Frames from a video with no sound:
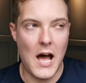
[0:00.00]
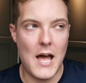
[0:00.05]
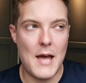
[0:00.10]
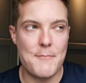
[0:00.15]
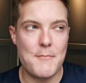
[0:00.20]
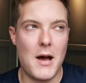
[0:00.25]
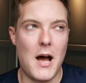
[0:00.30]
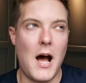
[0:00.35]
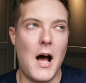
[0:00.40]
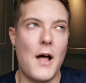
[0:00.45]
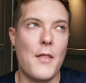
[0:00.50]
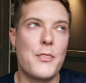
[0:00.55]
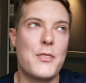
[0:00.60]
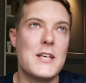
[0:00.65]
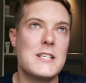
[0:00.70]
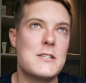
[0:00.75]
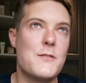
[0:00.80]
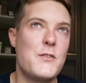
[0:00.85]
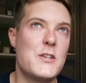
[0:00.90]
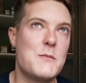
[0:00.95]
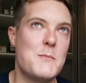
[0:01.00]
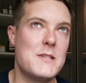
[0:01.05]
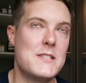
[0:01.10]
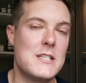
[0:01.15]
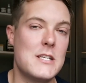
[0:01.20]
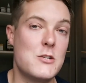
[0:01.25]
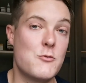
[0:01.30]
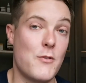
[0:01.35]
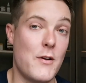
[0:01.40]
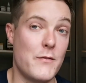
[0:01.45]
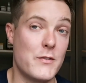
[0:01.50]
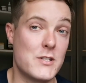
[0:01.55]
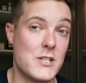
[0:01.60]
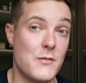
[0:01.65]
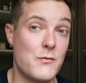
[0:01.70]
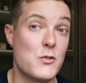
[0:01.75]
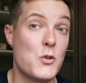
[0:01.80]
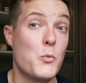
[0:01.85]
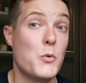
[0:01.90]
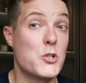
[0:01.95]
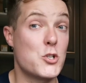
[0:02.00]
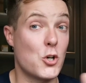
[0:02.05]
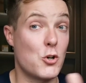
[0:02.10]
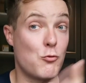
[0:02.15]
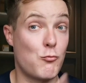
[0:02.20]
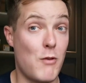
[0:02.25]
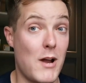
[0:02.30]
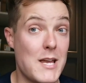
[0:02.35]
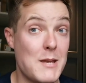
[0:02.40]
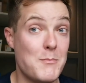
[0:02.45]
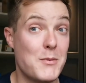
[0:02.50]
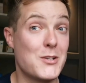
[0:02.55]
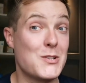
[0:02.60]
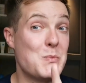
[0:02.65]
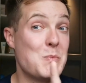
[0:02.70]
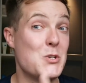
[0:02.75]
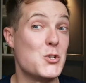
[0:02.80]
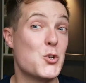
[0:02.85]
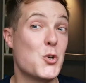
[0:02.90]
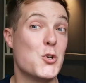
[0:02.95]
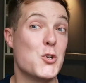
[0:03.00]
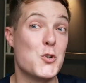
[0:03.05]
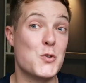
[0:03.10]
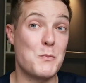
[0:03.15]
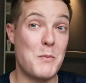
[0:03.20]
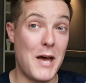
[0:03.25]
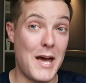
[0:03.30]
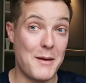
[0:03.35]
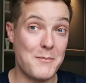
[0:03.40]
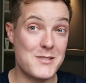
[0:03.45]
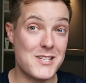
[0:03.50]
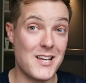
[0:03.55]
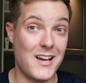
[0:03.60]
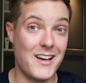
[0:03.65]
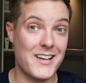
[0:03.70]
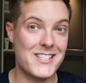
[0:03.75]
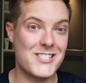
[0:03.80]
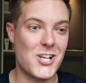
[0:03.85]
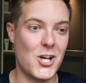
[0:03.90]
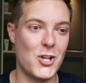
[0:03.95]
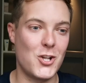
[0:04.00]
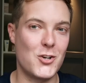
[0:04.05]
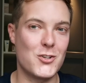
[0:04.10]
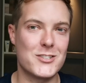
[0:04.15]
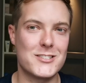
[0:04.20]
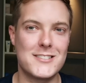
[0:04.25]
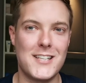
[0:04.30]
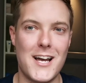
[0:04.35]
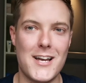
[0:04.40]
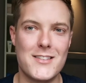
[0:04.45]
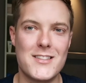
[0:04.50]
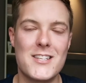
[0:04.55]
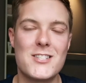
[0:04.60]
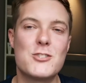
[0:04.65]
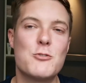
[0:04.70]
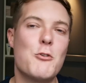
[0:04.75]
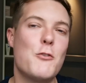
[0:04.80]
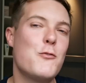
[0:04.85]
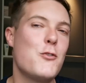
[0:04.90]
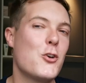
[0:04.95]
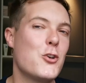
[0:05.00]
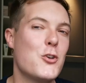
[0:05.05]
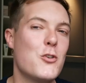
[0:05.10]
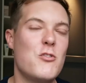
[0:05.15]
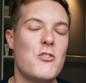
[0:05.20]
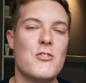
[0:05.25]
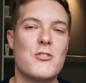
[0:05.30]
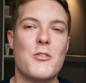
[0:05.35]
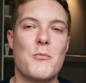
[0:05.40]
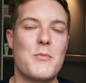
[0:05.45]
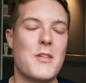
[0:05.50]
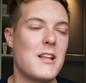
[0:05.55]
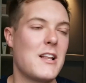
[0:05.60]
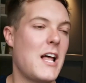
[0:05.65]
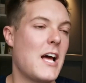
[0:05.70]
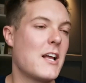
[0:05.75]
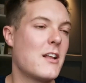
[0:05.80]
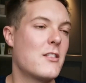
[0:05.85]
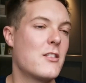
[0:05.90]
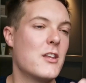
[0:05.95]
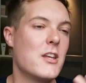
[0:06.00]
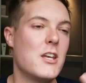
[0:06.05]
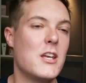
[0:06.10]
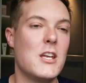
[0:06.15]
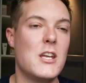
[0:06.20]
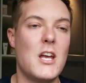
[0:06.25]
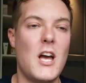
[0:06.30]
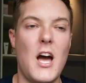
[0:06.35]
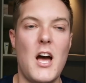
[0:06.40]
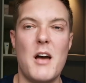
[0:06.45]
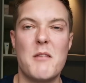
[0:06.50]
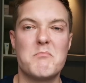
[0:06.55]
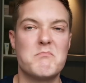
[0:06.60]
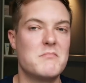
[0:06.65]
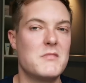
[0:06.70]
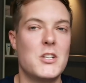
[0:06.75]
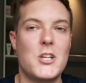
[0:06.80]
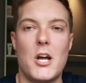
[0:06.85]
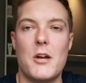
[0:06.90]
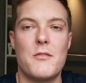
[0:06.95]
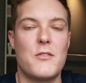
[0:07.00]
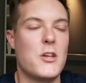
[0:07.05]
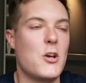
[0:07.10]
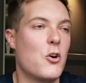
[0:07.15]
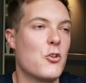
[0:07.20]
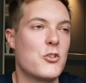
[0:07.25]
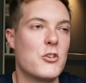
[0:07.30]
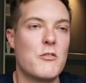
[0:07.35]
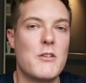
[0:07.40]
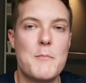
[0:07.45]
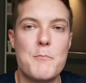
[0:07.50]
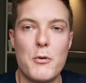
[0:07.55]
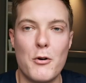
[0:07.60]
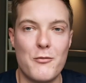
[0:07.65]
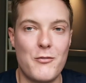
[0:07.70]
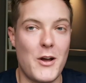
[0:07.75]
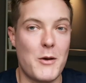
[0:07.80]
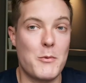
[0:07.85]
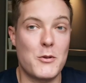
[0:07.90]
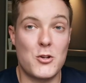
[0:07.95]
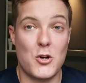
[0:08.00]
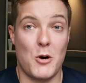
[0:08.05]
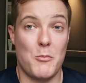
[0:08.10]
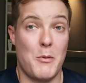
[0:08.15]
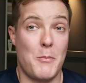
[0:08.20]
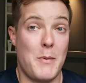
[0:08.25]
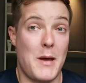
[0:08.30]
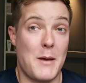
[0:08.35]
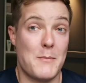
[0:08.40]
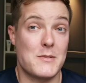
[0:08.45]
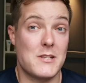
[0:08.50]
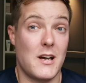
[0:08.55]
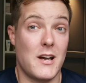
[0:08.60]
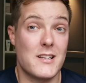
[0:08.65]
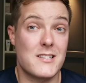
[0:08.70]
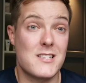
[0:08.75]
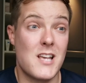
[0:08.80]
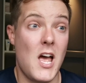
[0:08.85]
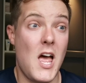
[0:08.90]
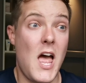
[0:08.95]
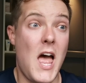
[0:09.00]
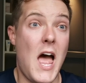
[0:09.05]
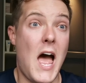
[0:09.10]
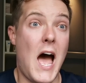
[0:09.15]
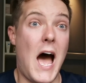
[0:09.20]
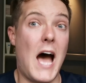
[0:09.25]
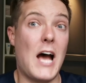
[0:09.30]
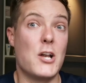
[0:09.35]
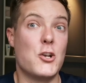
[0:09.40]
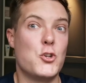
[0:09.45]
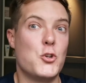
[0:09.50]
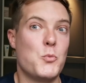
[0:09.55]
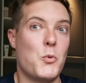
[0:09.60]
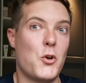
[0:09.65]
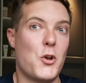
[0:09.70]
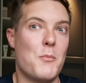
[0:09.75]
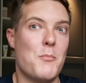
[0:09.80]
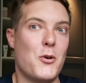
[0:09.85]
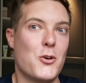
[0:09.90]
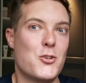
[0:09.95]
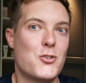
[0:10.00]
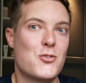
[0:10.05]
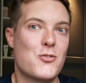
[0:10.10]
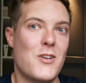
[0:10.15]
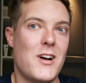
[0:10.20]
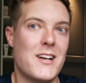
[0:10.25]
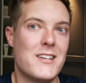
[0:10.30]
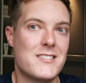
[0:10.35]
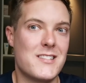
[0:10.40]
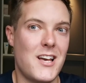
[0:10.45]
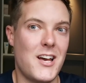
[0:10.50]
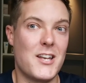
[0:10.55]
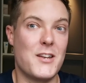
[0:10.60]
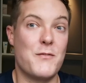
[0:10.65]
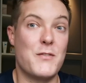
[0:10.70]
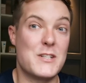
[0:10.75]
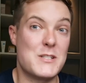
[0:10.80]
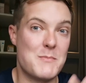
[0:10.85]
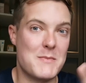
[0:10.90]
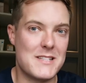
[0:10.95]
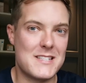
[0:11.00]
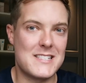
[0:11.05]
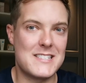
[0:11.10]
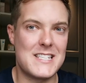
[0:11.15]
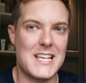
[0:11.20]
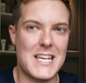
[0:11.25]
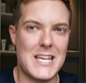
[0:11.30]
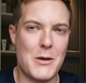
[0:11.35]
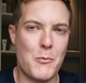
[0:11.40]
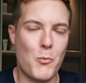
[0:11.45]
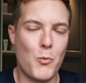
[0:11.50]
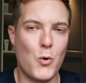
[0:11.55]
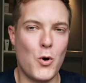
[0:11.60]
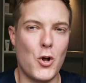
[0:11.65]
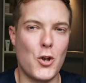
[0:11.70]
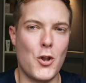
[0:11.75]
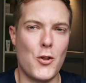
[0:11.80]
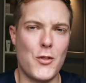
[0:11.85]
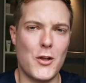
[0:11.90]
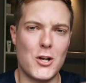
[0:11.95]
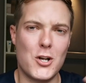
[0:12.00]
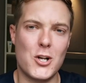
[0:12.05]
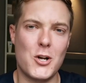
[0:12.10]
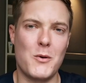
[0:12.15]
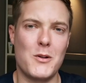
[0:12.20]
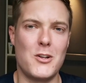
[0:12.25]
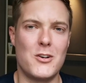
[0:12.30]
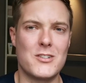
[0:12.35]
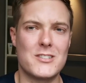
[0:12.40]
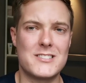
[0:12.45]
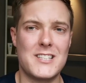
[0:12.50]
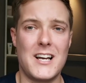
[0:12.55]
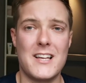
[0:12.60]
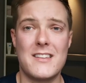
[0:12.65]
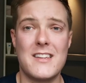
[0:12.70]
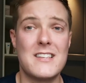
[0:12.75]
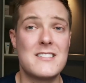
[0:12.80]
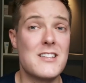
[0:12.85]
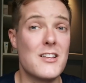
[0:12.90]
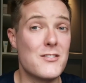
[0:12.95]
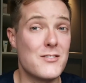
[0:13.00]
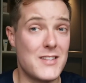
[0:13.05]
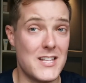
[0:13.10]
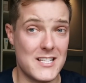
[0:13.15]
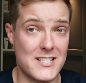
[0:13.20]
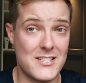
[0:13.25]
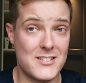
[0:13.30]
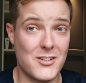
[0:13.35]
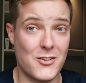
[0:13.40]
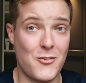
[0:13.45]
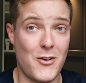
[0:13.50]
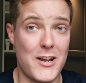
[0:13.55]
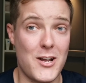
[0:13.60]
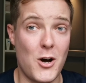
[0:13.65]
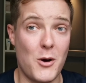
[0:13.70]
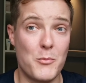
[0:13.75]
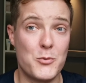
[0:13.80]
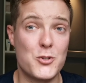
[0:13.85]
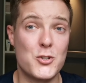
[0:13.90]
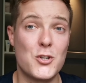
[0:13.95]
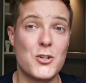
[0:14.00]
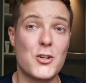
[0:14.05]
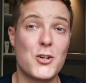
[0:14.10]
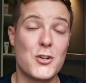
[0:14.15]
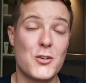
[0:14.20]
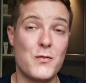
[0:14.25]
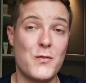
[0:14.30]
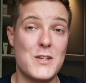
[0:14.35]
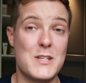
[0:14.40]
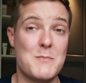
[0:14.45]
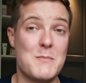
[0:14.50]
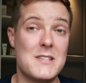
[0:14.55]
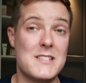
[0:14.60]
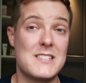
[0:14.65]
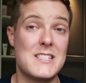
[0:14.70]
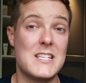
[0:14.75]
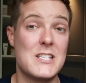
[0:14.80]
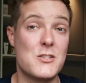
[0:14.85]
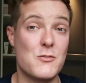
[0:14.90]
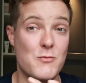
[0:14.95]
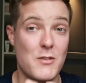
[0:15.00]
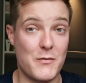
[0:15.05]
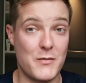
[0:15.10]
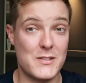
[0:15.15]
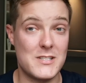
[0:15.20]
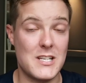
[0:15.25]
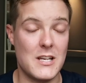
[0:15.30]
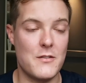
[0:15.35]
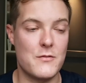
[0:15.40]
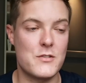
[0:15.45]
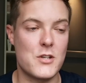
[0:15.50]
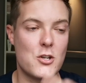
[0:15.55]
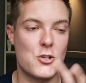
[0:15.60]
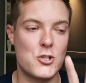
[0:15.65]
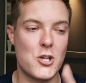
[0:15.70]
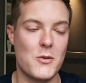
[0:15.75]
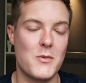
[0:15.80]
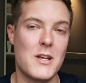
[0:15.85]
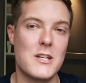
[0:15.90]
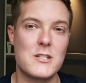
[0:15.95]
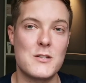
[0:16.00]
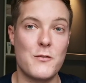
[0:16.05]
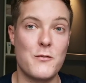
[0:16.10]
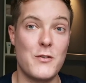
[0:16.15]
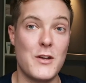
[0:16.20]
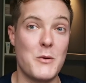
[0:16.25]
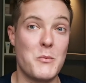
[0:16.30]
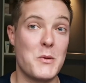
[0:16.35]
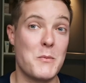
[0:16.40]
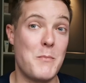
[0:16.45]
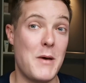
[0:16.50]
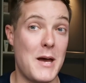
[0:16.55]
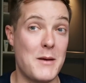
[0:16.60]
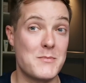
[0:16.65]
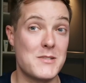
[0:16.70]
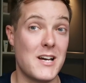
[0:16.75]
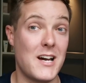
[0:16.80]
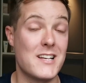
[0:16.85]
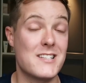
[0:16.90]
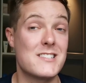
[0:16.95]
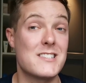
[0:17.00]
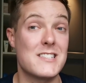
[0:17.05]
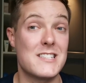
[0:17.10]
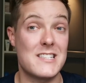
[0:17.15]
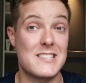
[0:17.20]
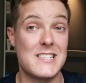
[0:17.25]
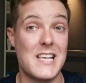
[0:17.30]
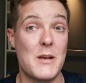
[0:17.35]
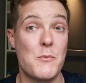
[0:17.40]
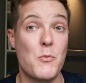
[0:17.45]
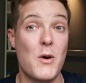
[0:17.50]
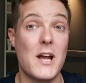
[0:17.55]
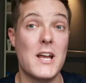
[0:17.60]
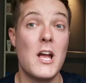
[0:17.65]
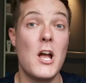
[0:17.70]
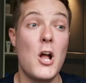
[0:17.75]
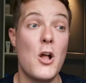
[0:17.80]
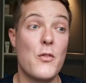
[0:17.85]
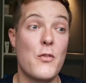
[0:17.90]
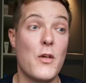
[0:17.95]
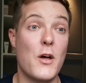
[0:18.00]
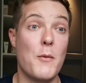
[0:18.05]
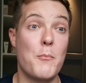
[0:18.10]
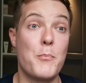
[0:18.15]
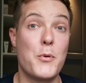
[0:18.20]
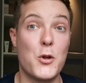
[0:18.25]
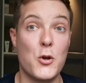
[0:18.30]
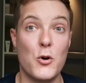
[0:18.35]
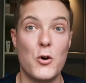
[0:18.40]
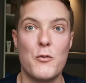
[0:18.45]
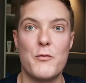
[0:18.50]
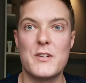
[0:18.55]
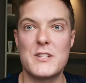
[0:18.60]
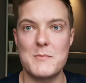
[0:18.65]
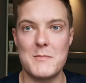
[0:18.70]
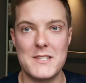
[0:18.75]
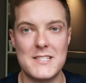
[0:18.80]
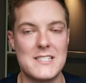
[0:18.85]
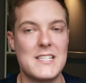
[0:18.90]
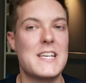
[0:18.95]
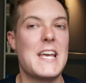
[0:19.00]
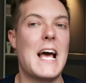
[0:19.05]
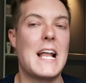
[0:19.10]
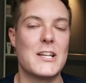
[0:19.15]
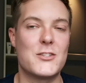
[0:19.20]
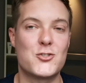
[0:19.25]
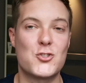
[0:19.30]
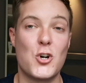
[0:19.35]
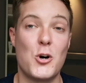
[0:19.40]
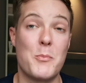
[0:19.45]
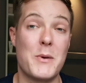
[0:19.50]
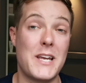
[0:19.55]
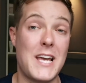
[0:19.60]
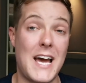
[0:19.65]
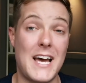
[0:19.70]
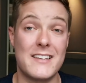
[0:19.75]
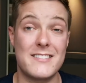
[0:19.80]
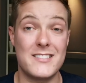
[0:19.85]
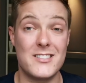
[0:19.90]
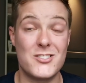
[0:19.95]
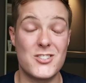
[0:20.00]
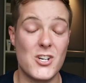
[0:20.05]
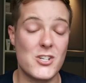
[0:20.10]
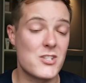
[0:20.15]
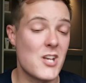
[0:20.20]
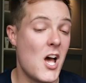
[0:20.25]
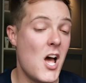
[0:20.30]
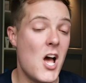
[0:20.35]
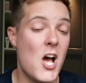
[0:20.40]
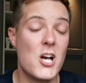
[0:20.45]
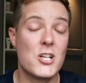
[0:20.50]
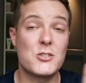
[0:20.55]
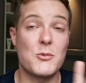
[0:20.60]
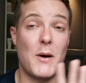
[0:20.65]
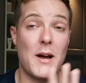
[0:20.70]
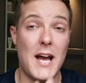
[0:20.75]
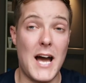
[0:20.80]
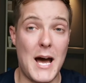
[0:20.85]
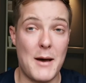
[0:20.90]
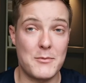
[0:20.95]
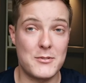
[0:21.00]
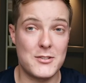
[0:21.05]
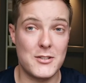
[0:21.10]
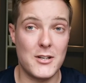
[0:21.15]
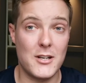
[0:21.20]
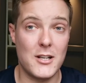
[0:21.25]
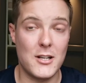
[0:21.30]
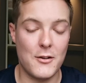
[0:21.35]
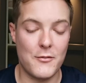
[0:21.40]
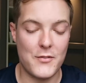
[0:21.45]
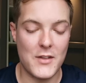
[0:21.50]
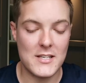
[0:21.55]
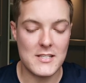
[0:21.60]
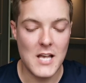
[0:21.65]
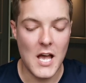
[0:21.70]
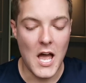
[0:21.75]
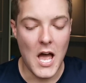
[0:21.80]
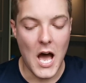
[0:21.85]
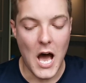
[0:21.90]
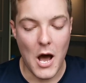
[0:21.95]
Um, these are vitamin C derivatives, which are great because it means you can use peptides alongside this. So if you're using something like the, um, you know, the Ordinary buffet with copper peptides, and you want a moisturiser and a vitamin C in one that can go alongside this, this is a great option because vitamin C derivatives don't interfere with peptides the same way that pure vitamin C L-ascorbic acid does. So I absolutely love this.